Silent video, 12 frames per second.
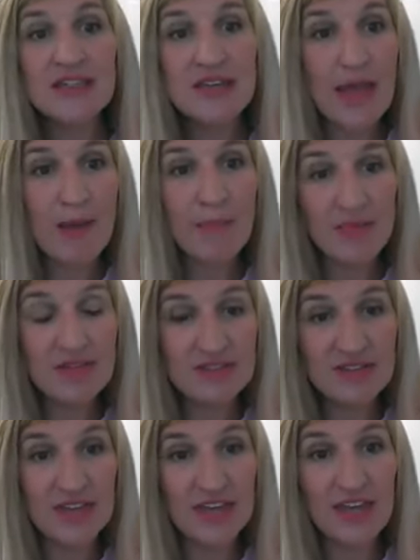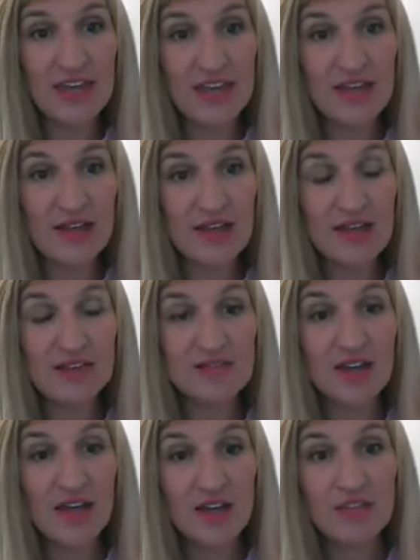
The embassy is